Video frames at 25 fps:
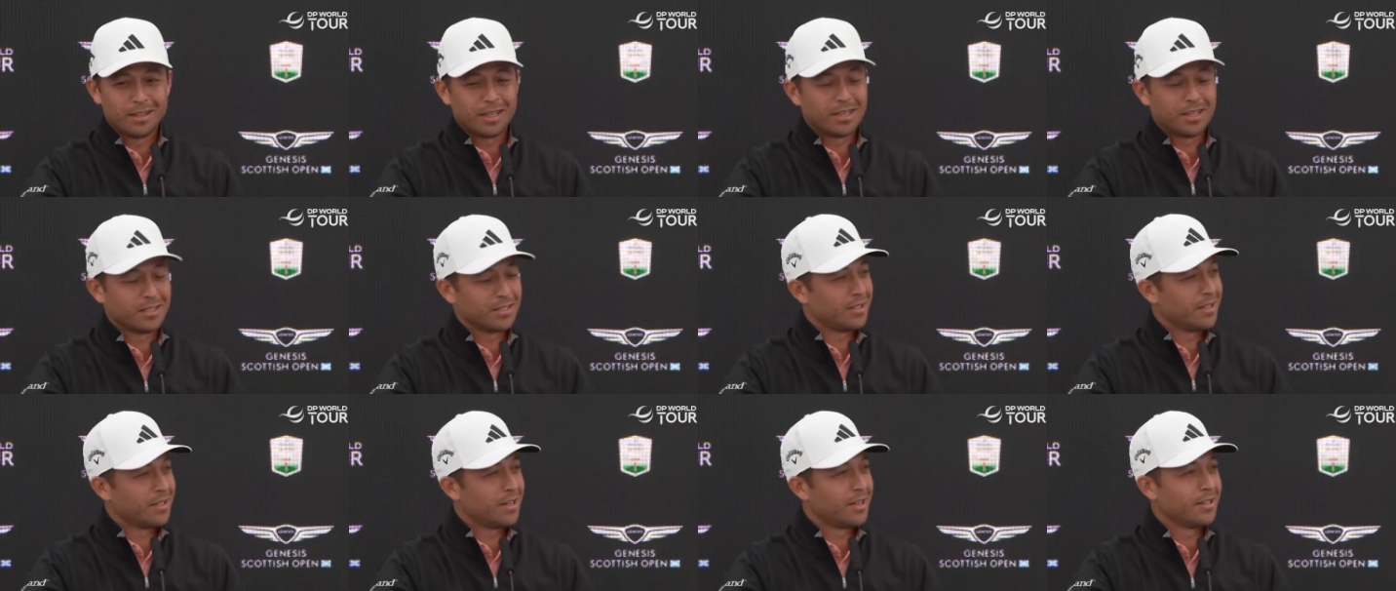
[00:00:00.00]
he
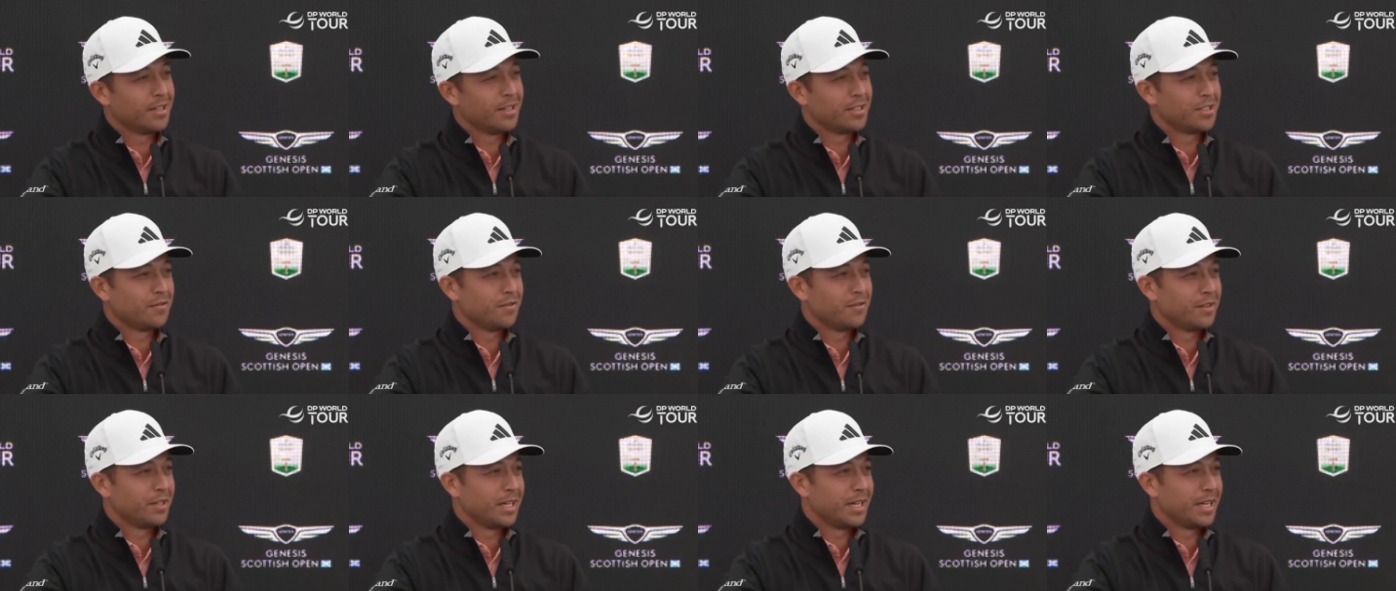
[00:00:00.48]
has a lot
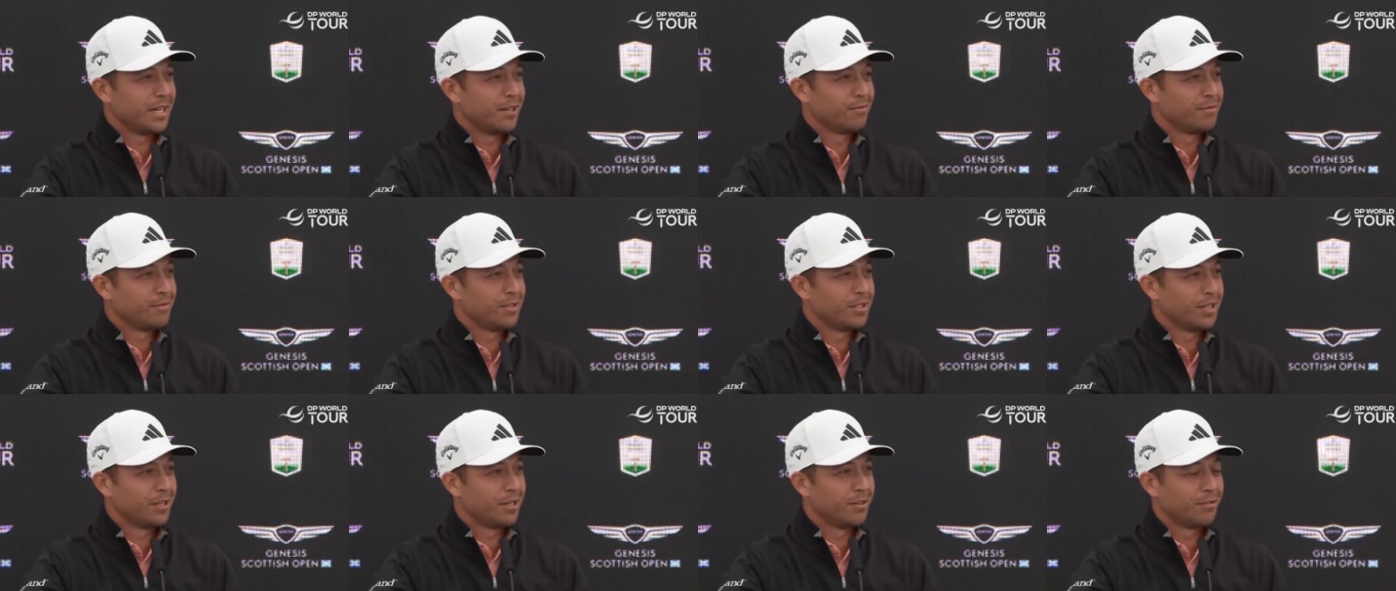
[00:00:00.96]
less of it now.
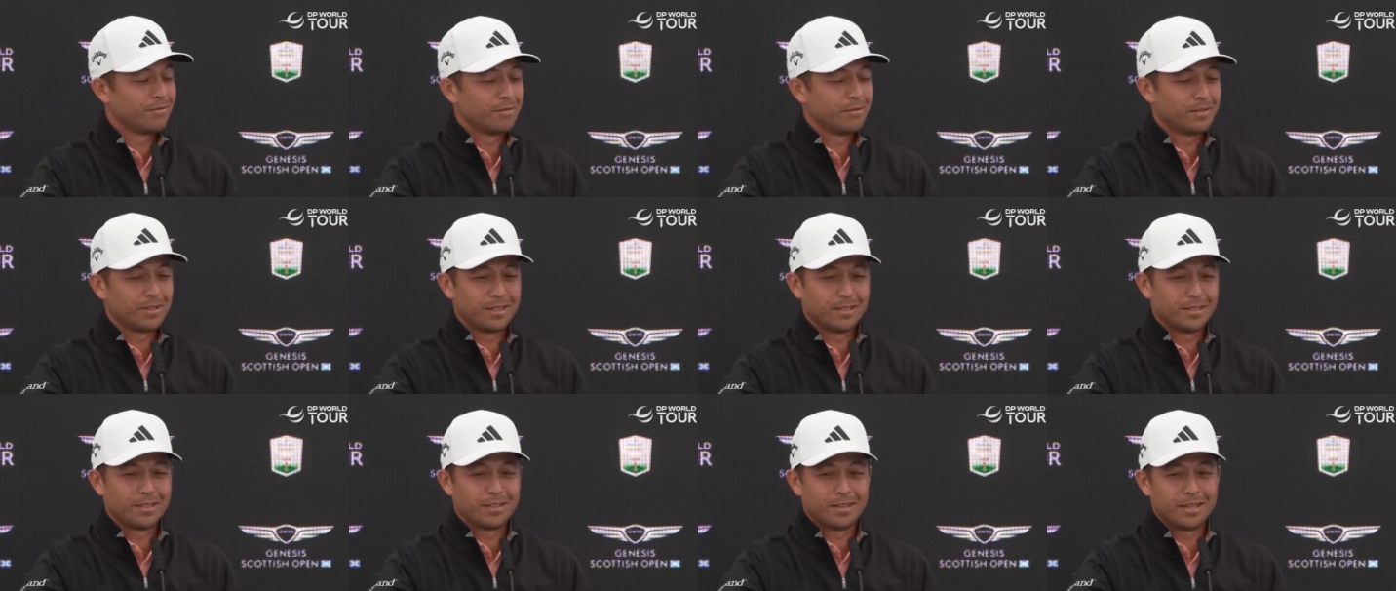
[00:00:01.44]
So
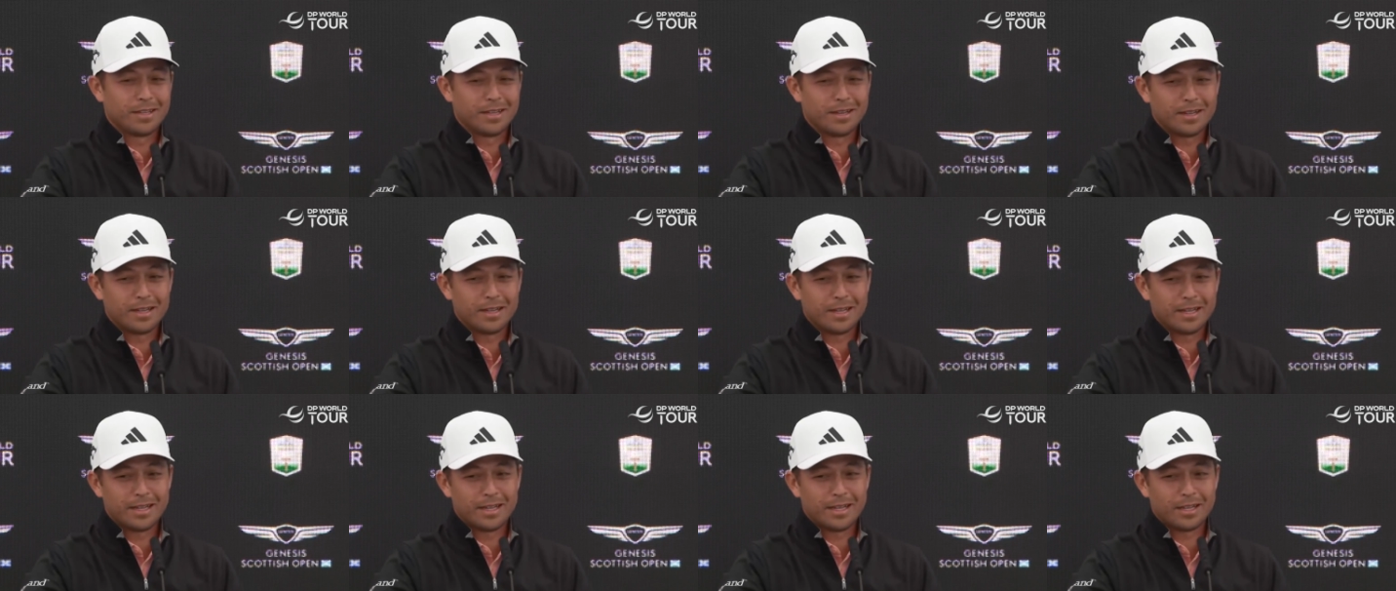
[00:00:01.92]
uh,
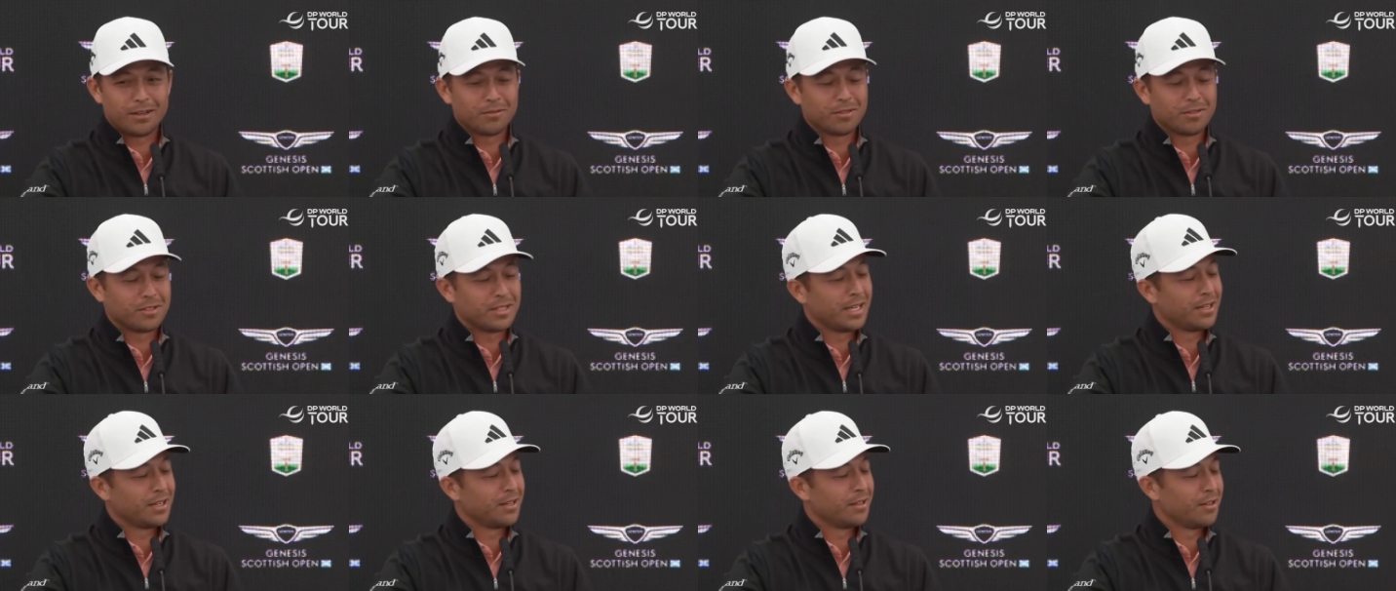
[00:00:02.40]
I, I, don't
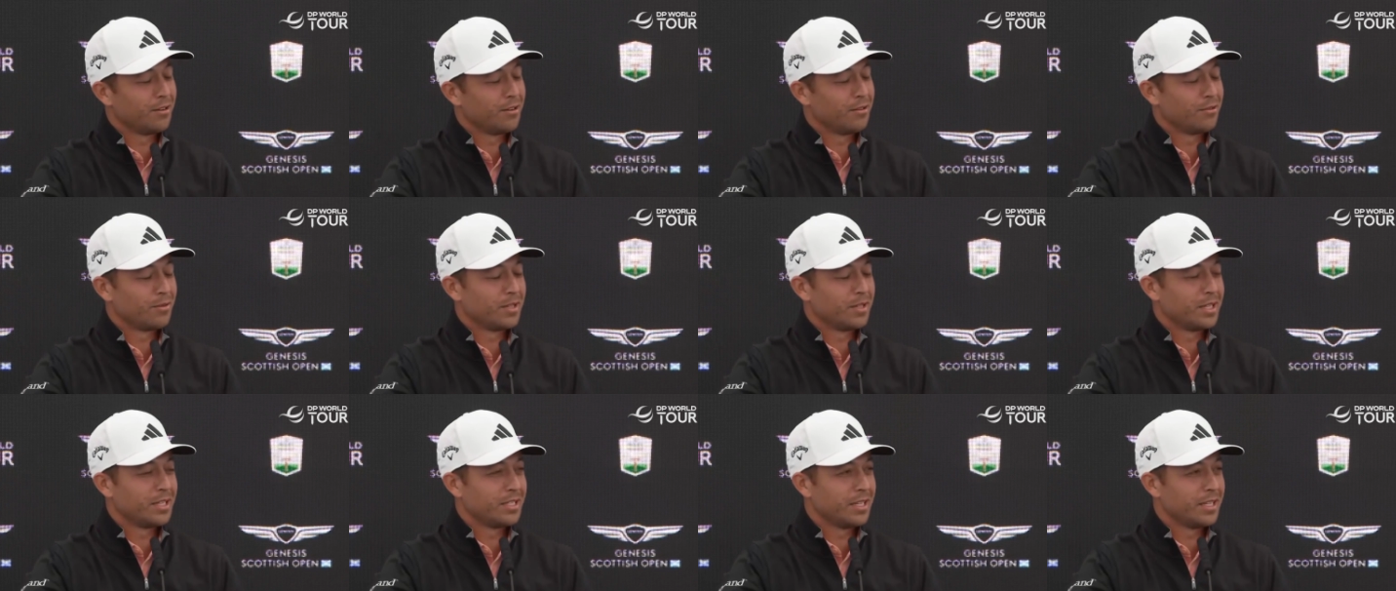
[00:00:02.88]
stand alone
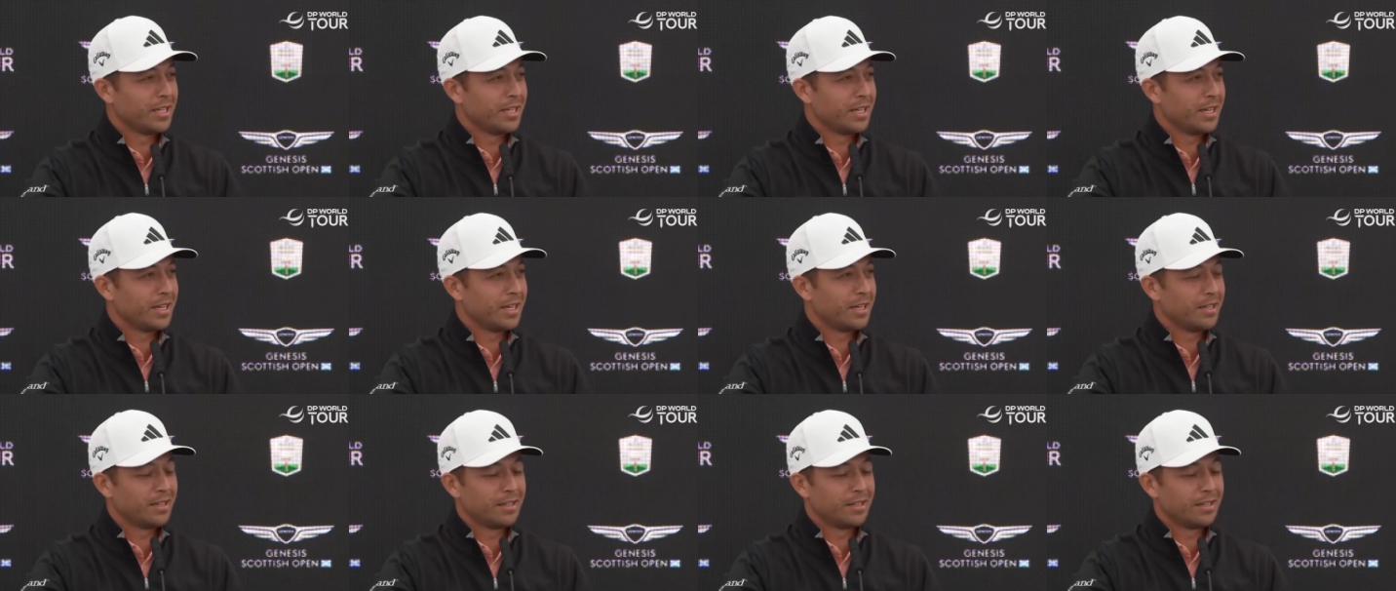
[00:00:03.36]
when I say that.